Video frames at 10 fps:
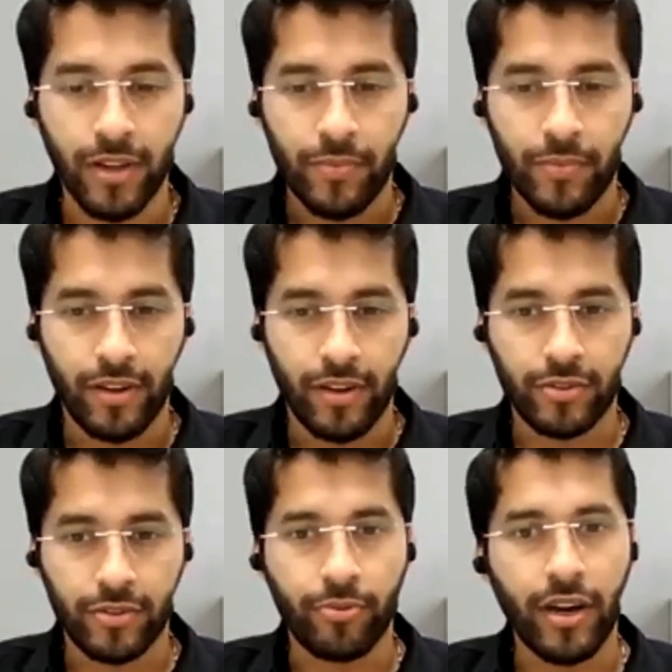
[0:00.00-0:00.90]
So we
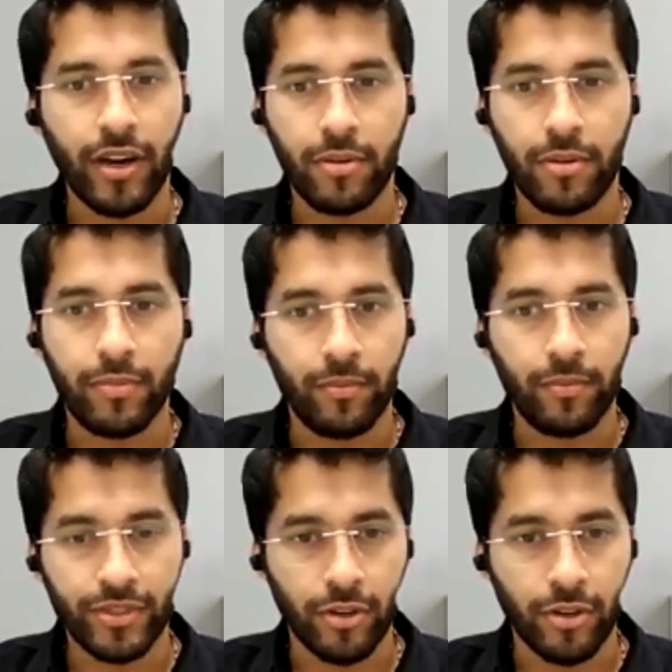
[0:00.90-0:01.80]
are based out of
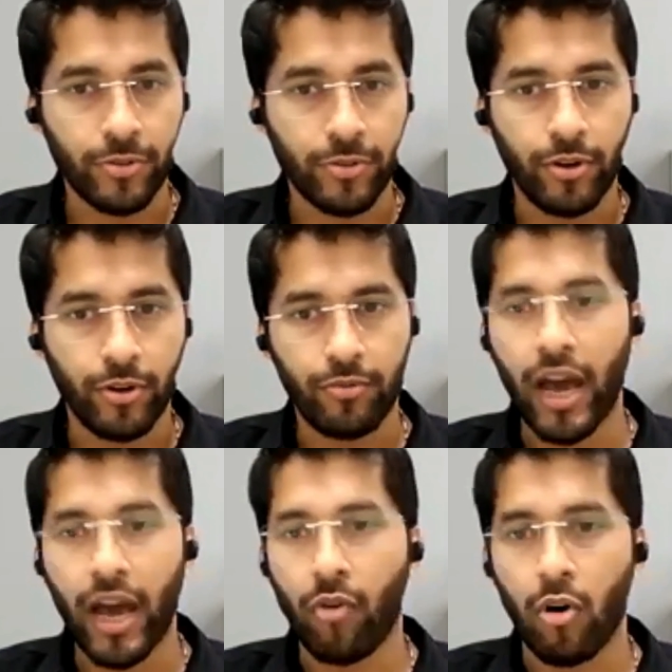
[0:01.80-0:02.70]
Indore. We have
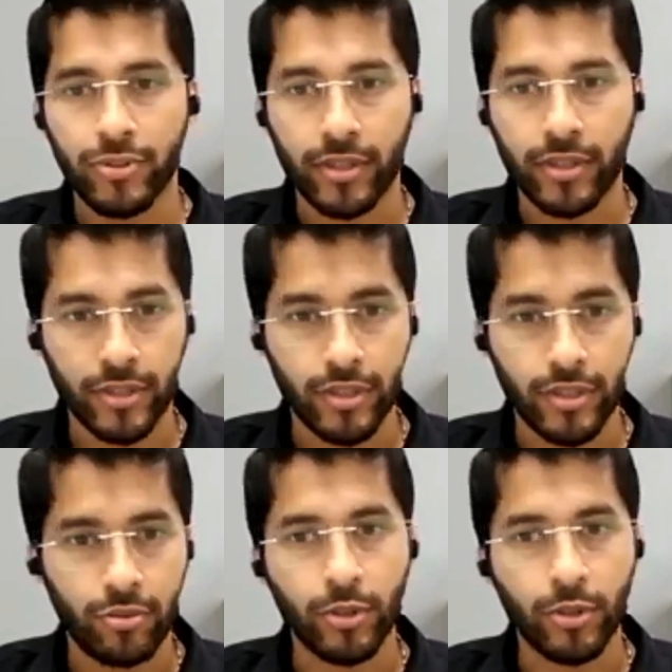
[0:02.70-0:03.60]
offices in two
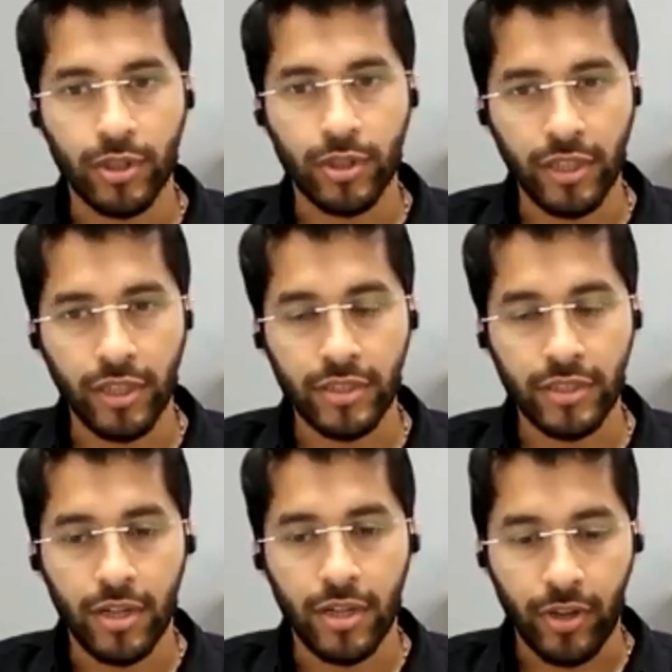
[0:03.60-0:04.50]
more cities,
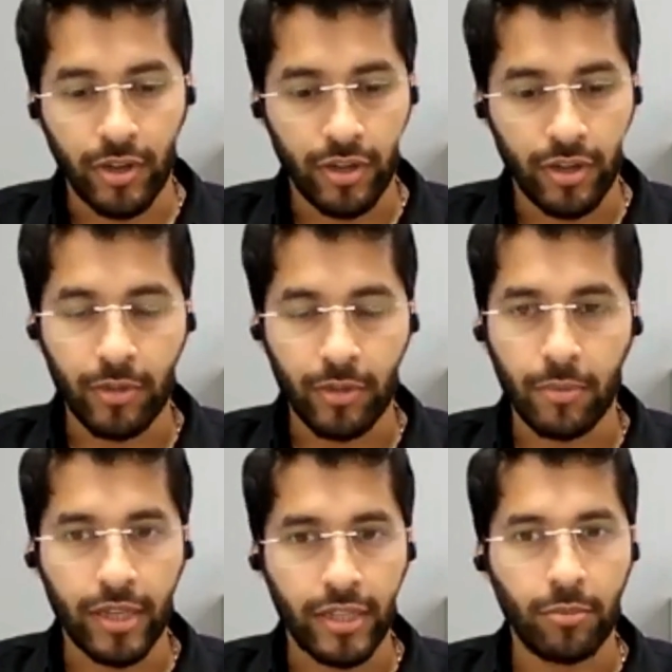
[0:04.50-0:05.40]
Ahmedabad
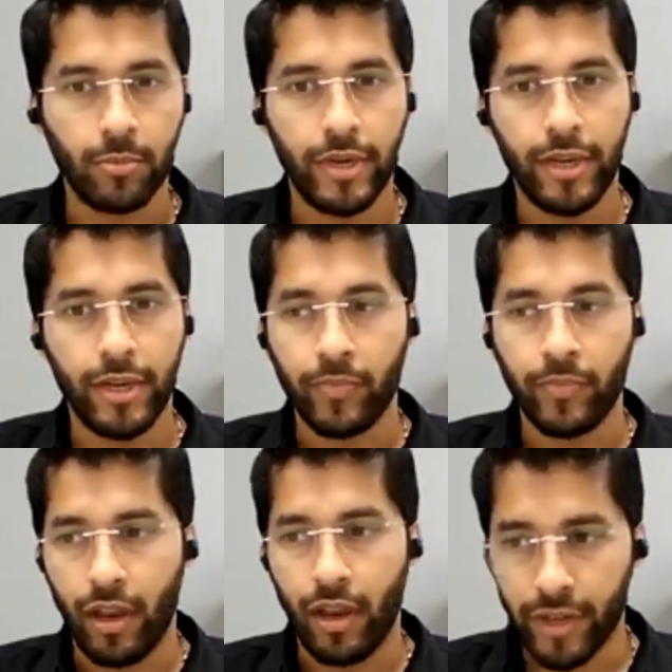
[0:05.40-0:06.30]
and Mumbai. And
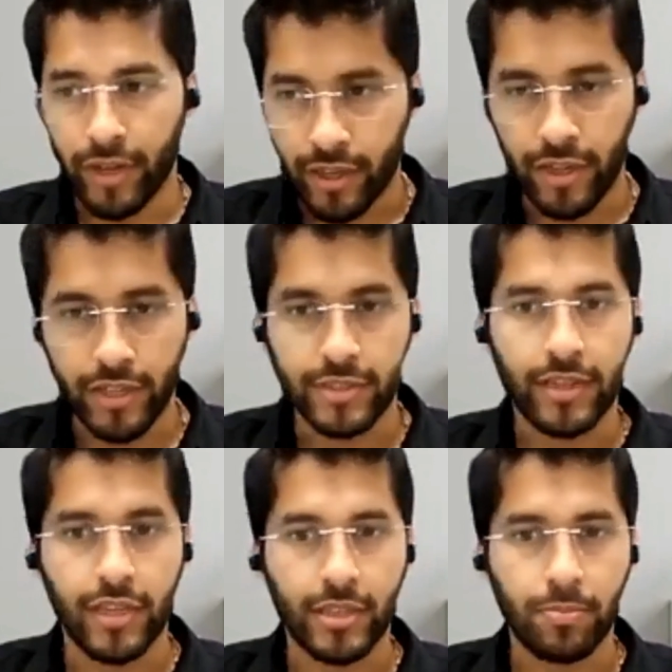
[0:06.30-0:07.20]
we are currently still
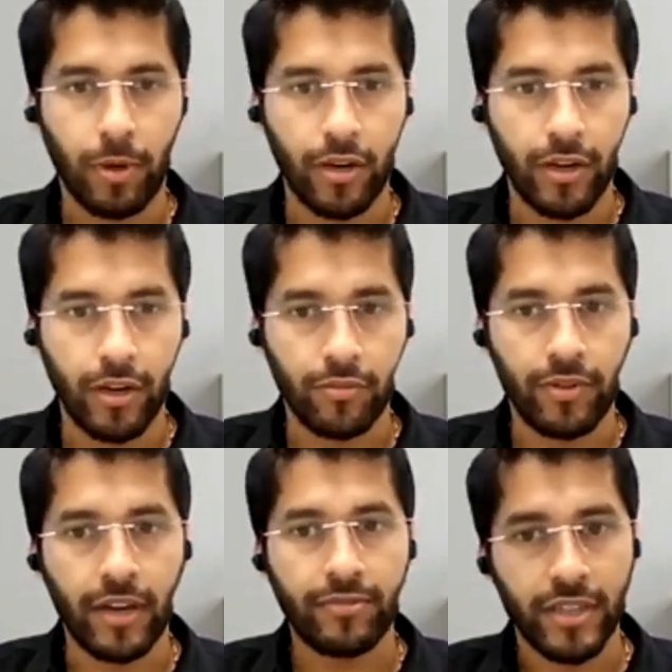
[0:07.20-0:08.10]
expanding. We have
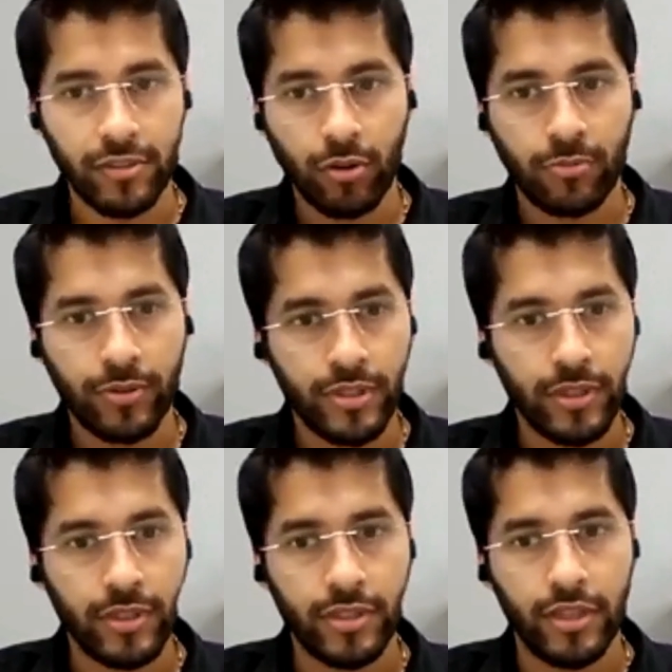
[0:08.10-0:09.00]
sales
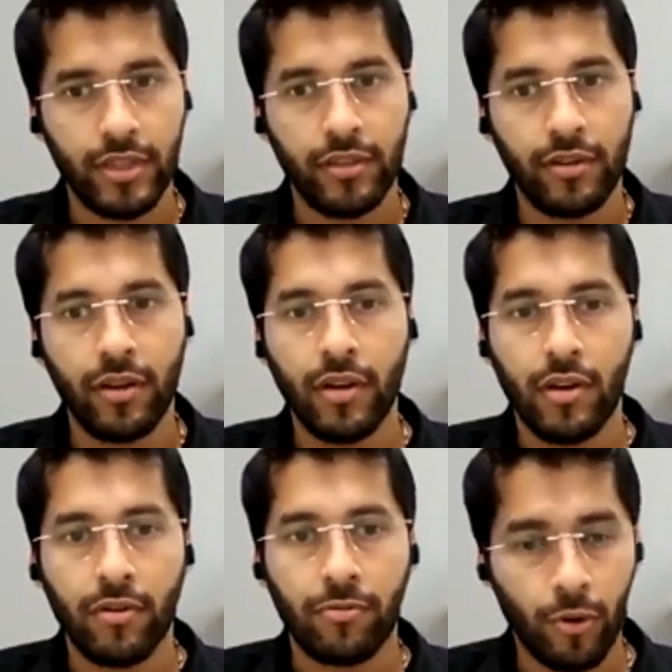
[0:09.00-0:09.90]
offices in
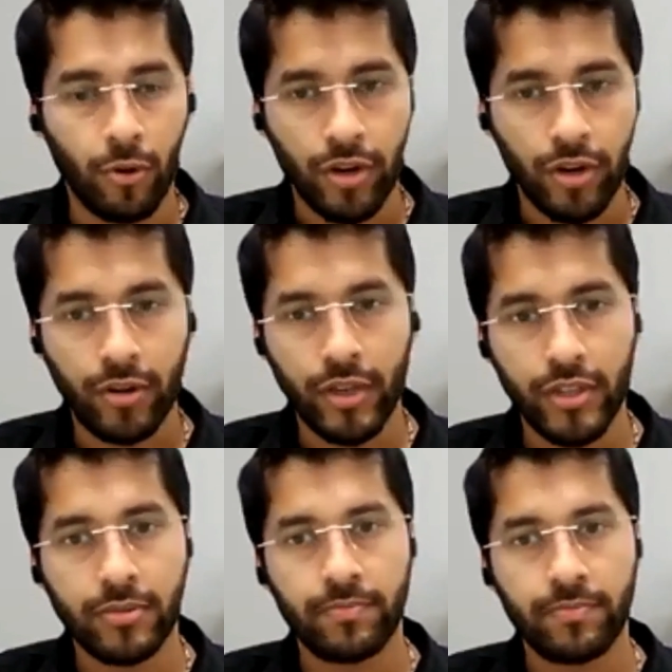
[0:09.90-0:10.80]
4
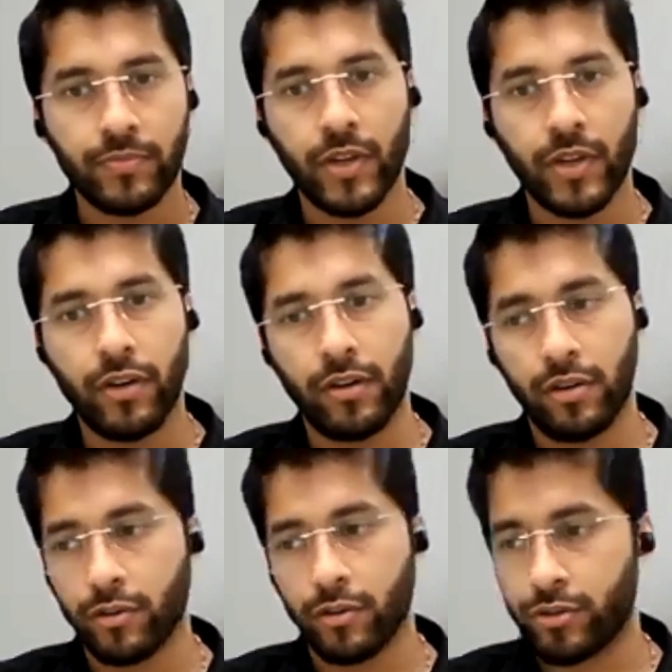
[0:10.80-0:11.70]
countries,
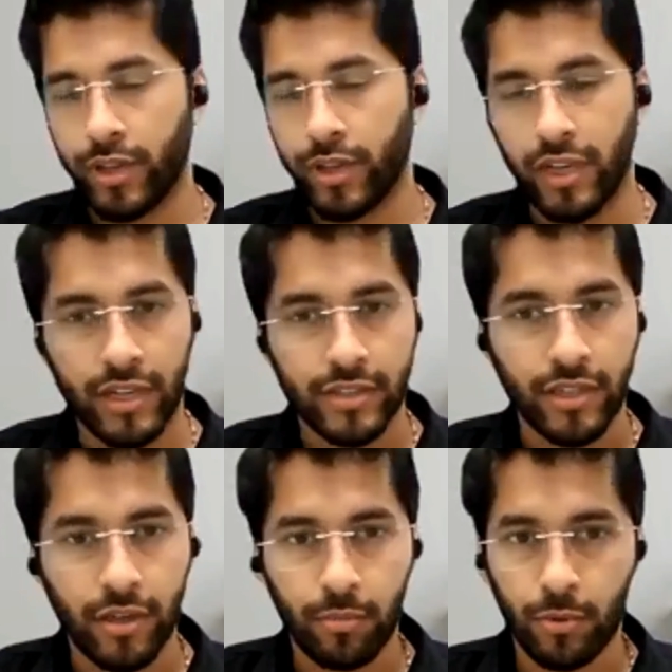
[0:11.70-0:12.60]
Australia,
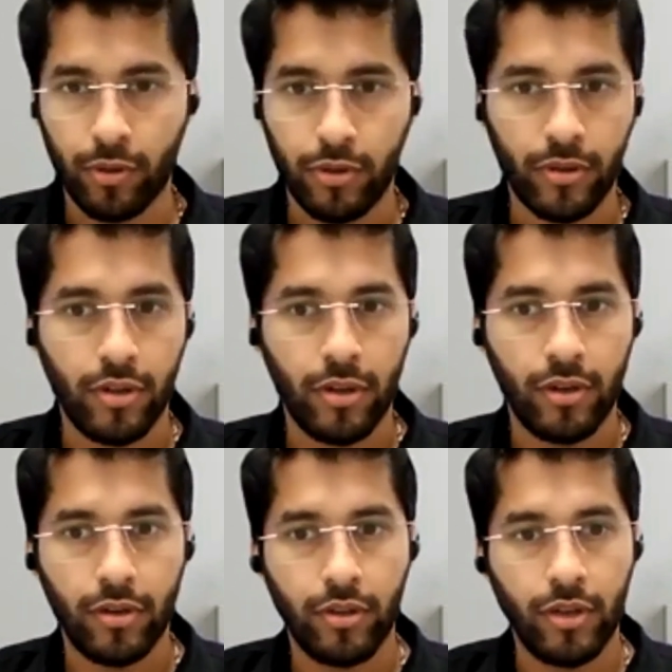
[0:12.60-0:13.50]
Singapore,
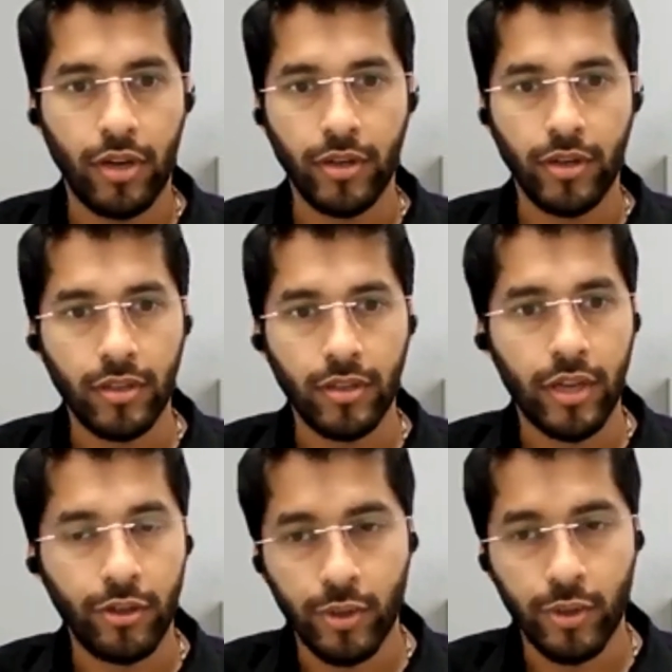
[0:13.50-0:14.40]
London, and
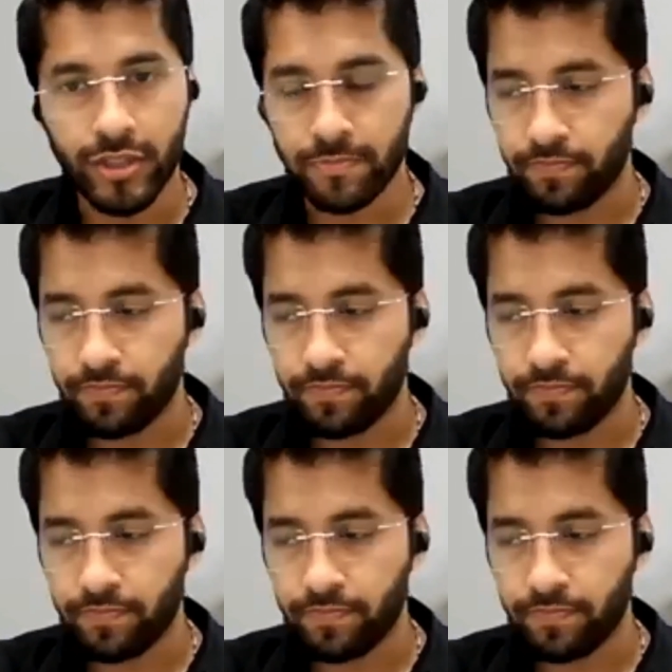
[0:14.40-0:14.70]
US.